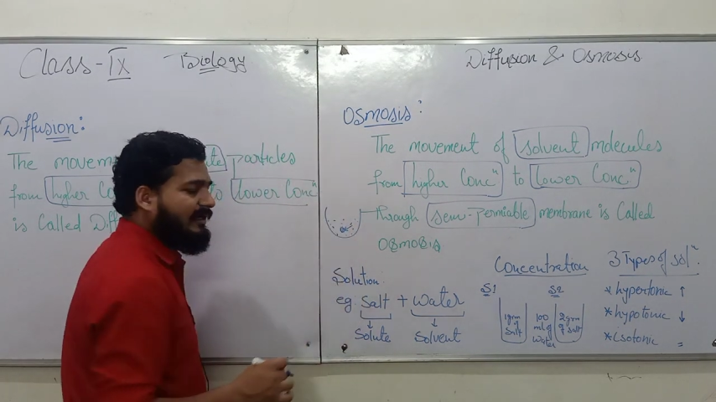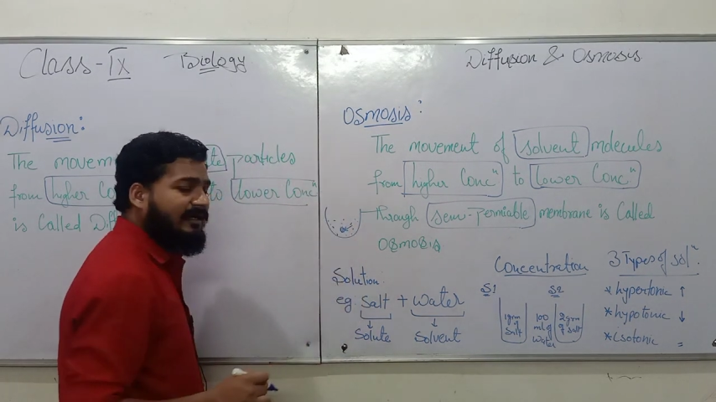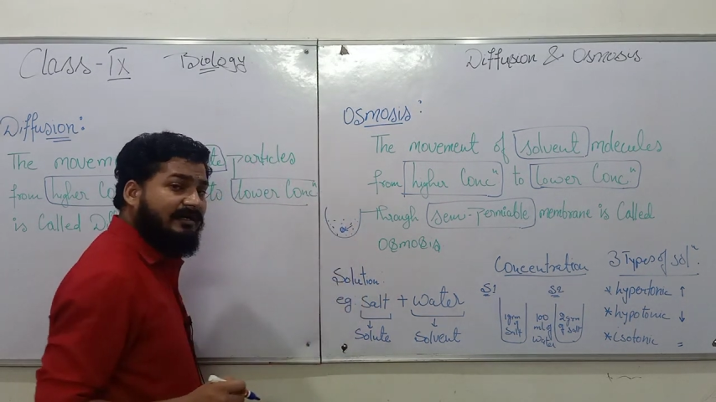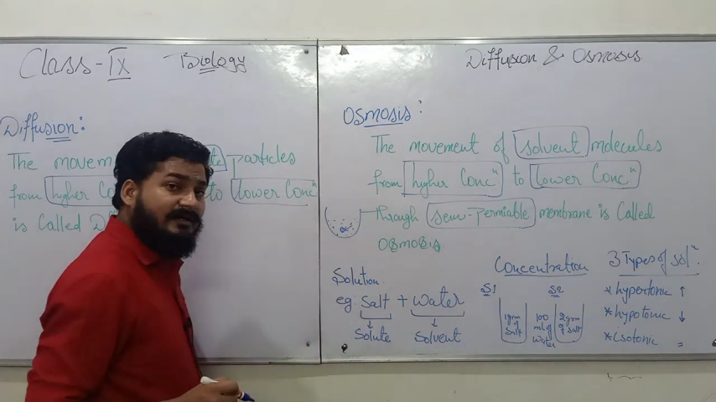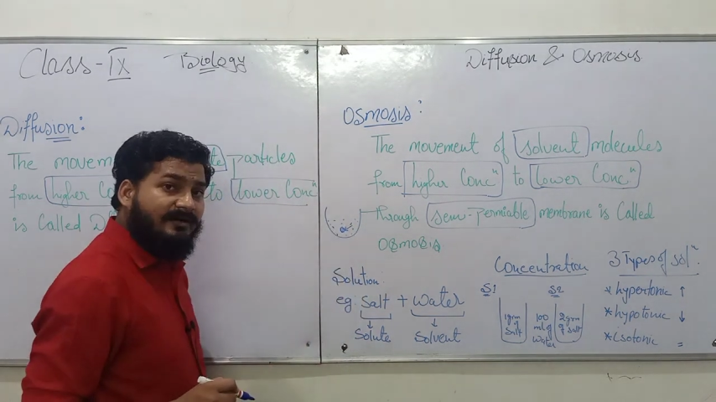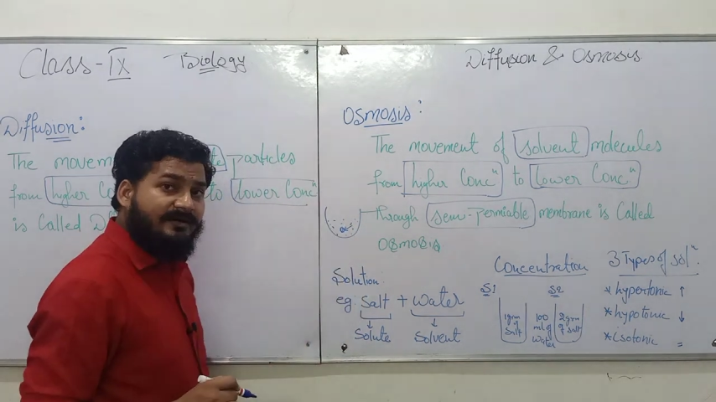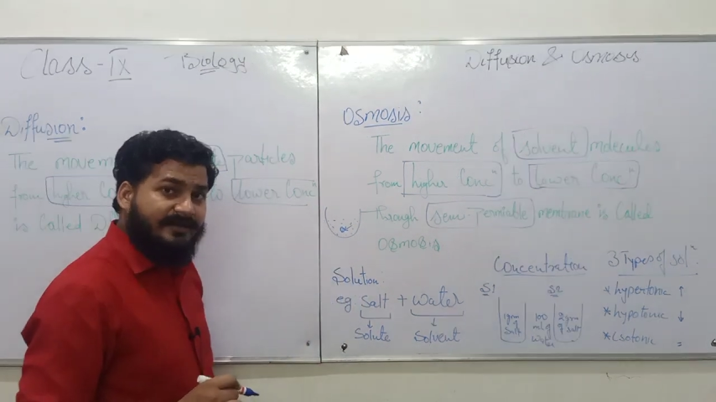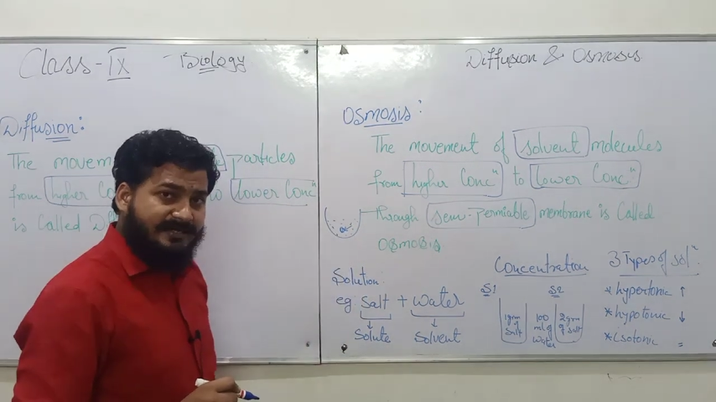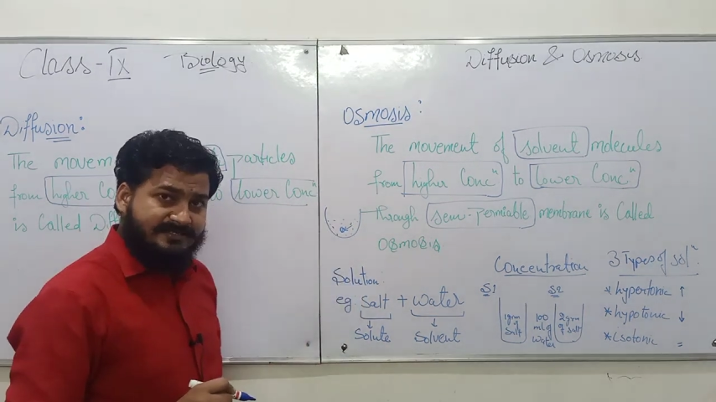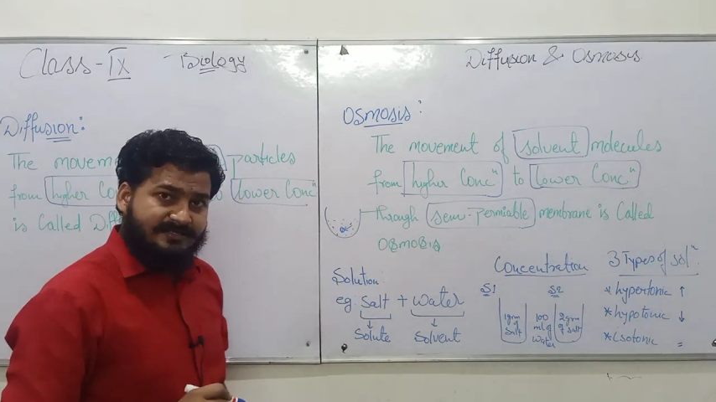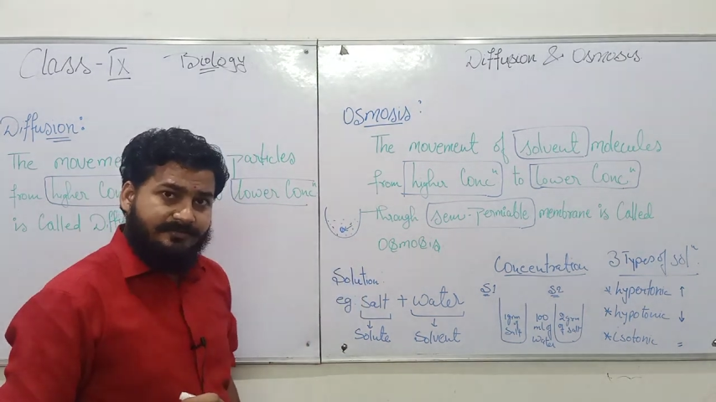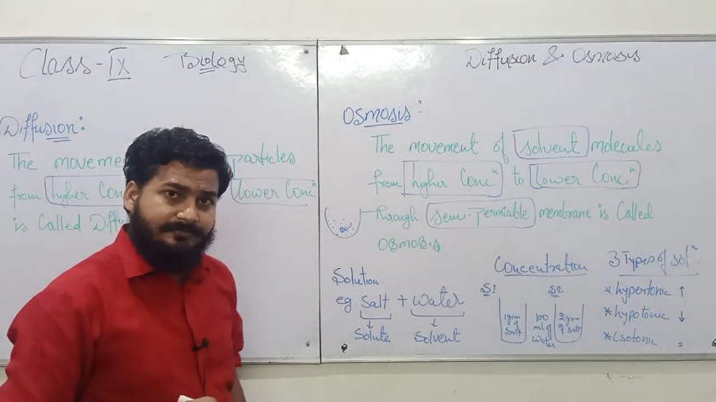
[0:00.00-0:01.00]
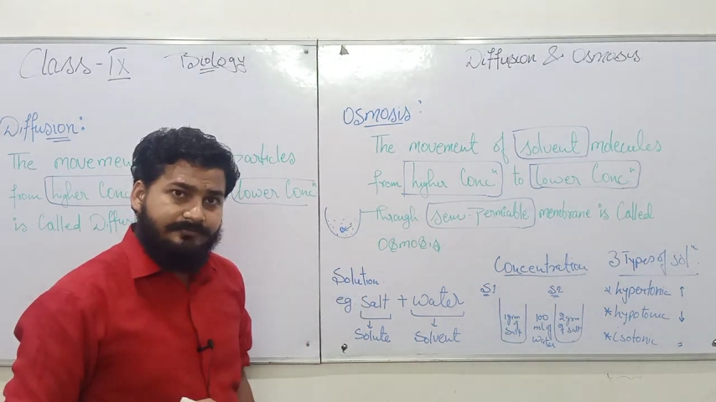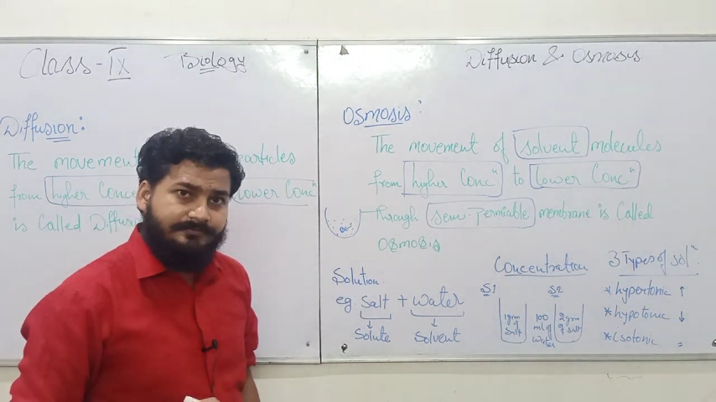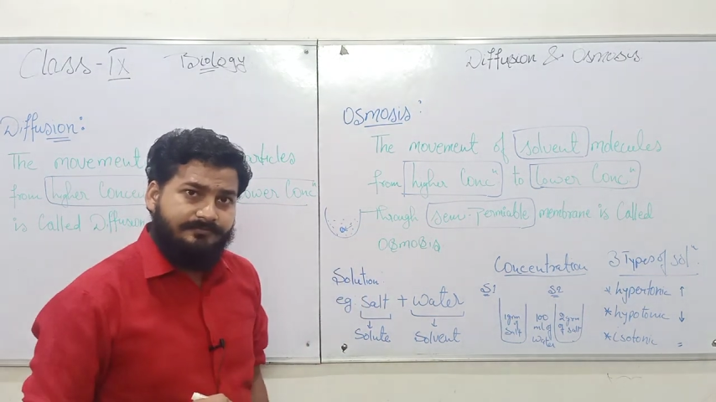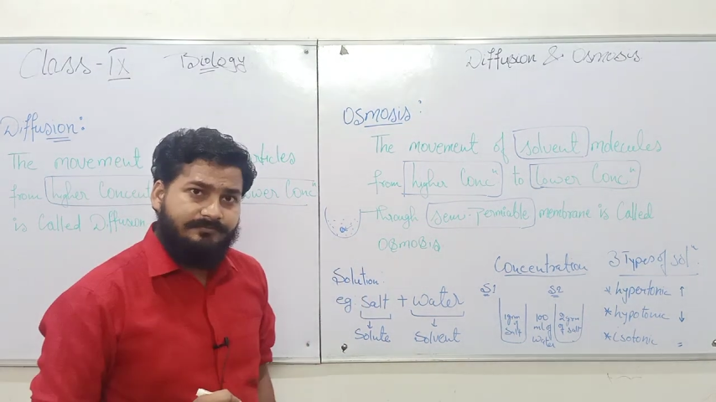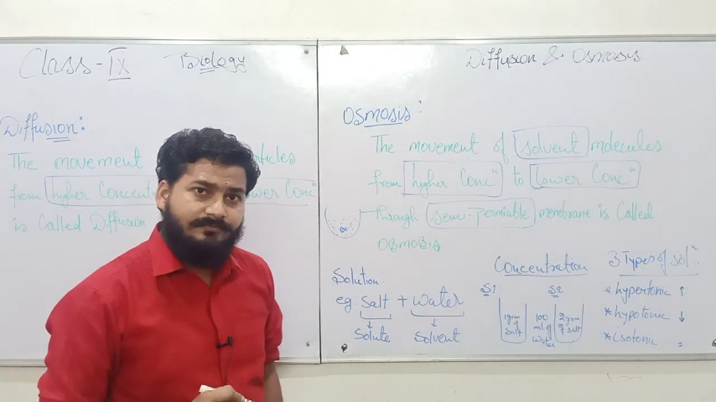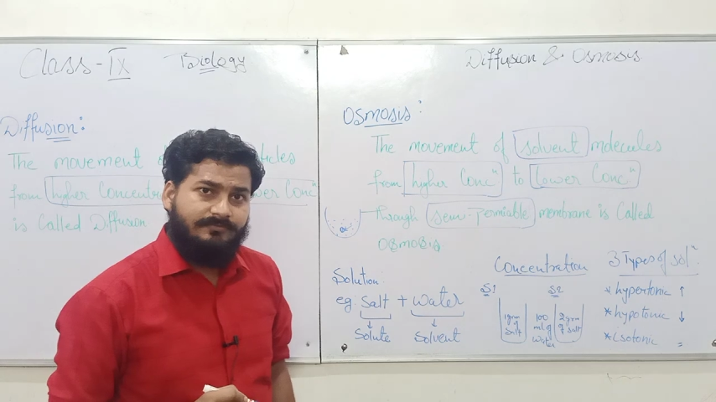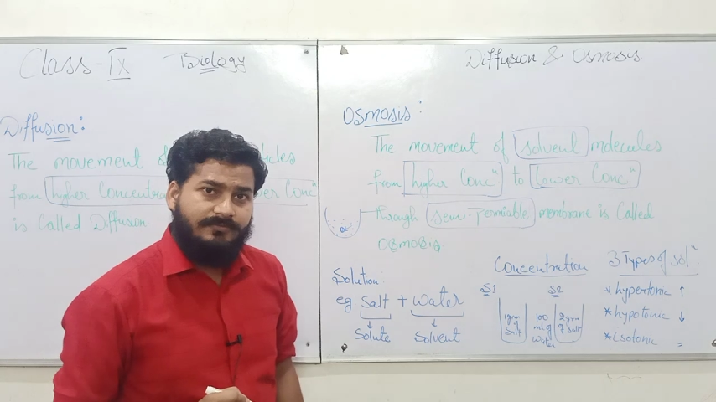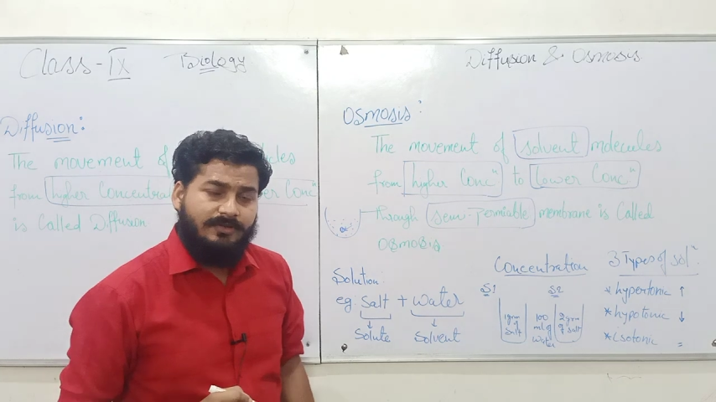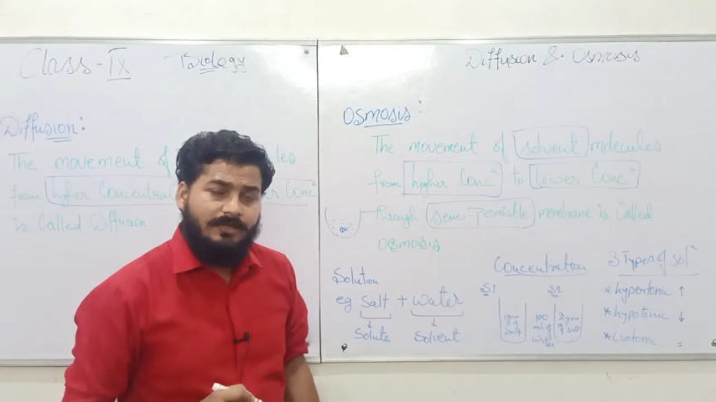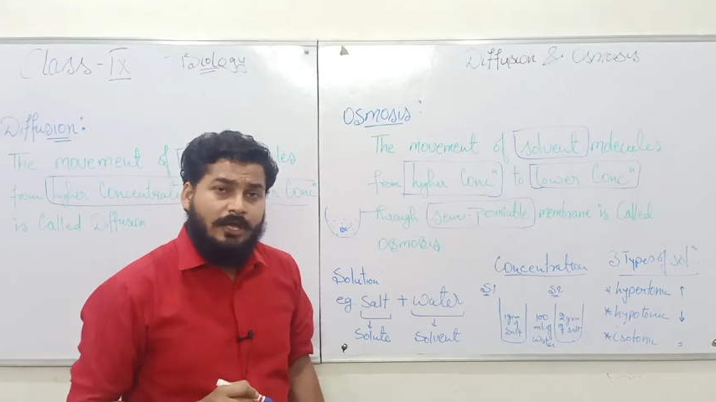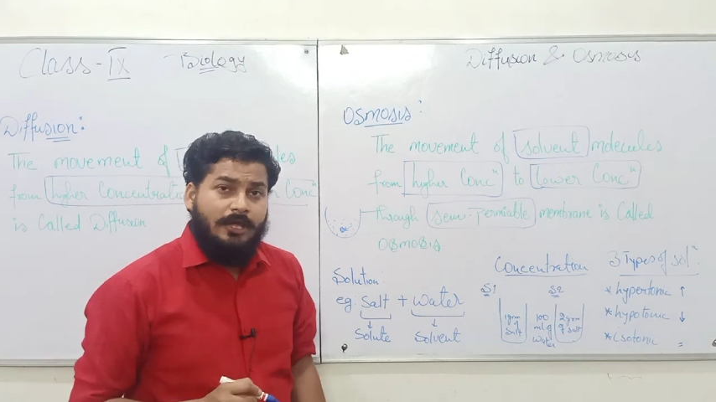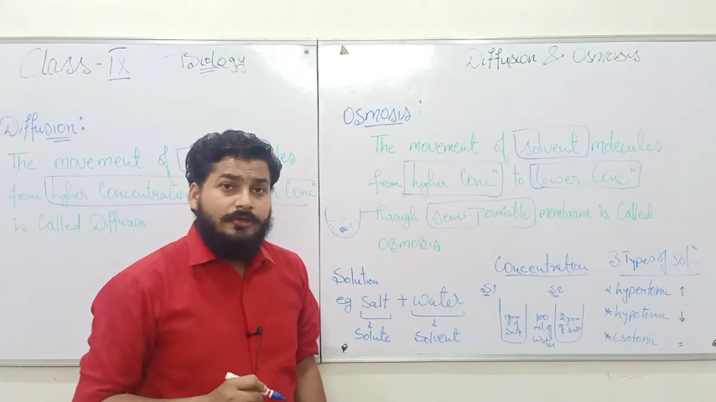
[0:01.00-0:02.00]
the raisin.
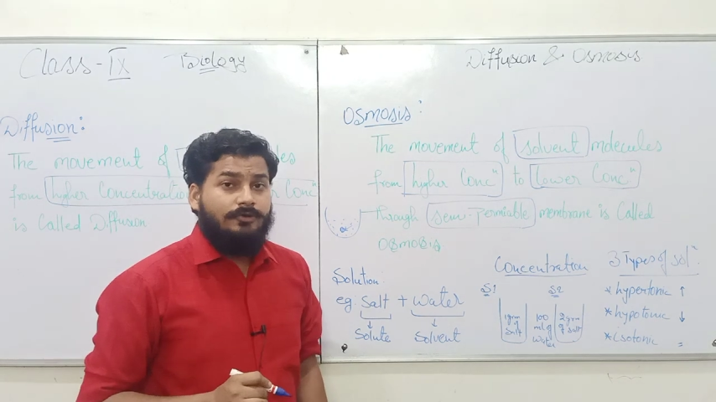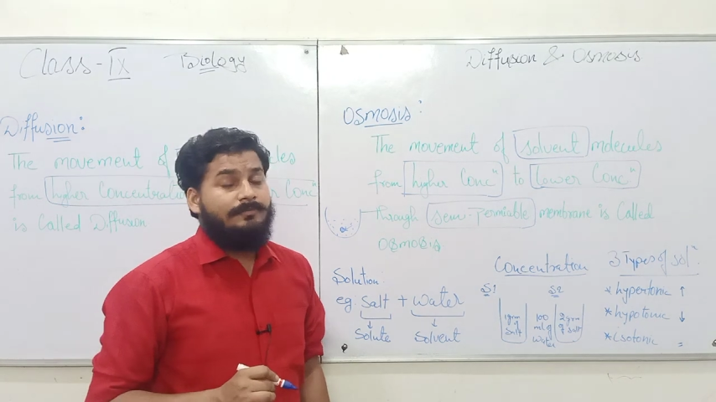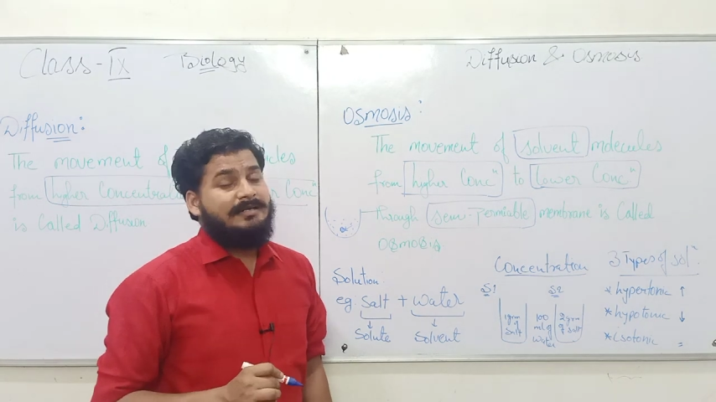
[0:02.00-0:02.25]
You